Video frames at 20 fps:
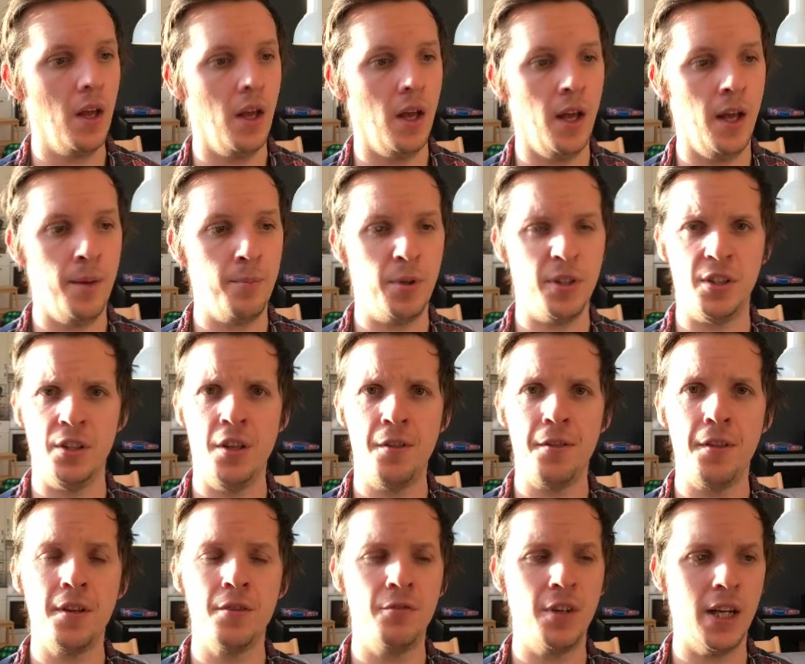But
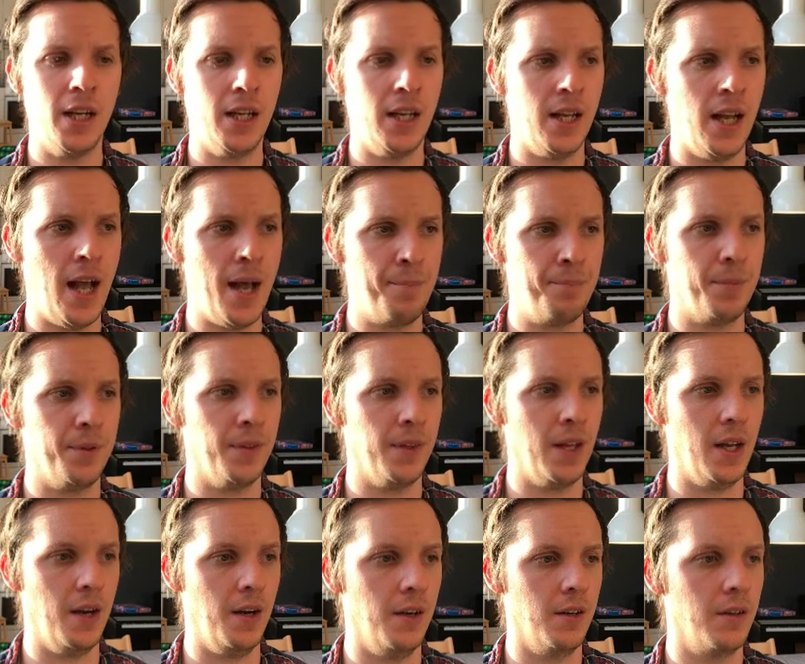nothing really happened
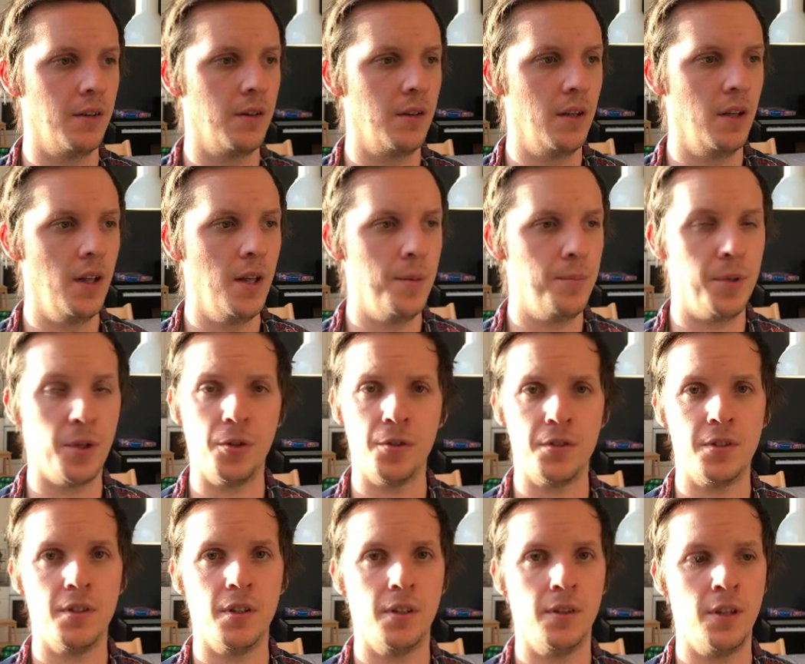here,
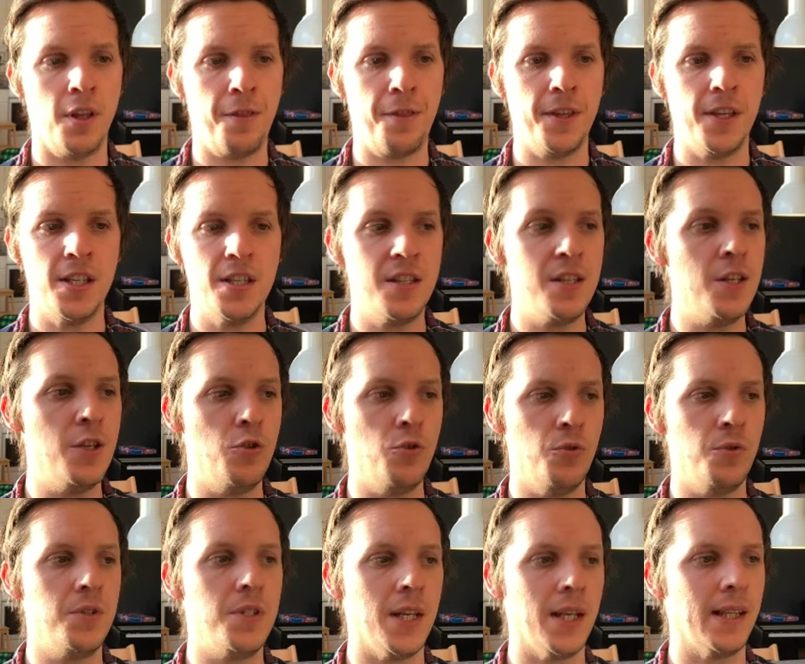because nothing is
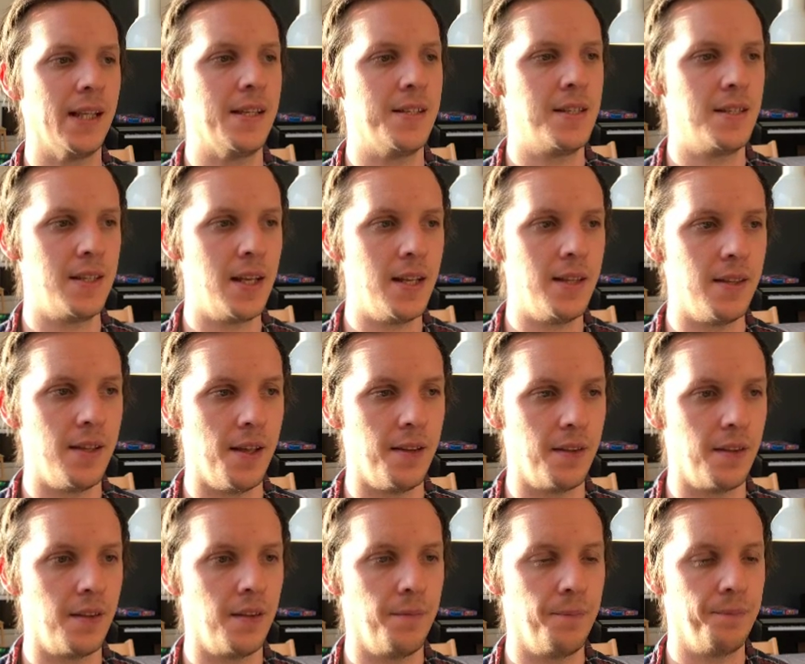using this state
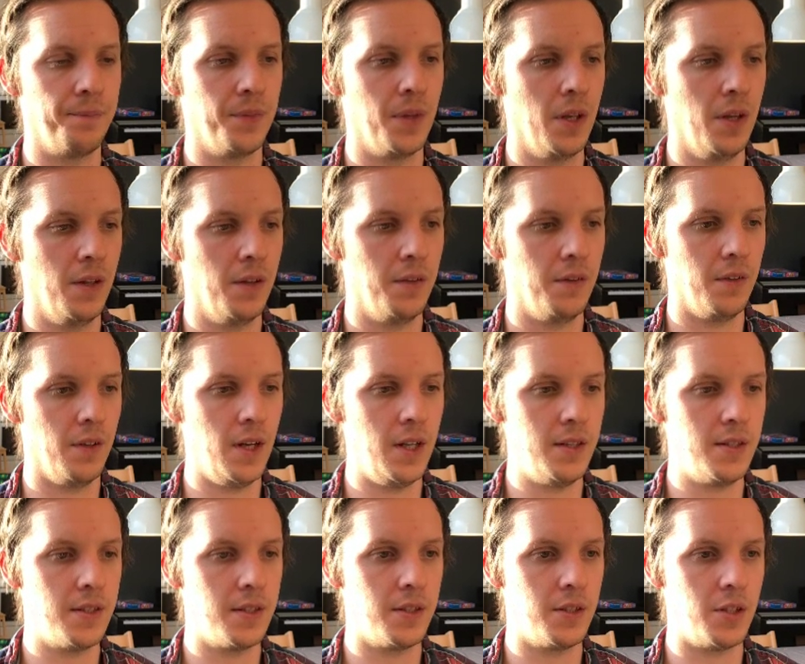yet. So
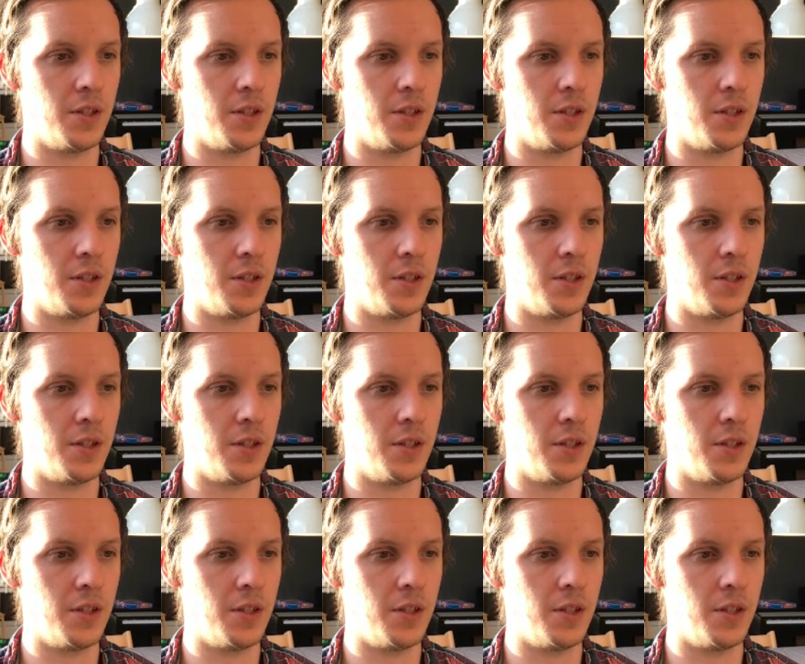let's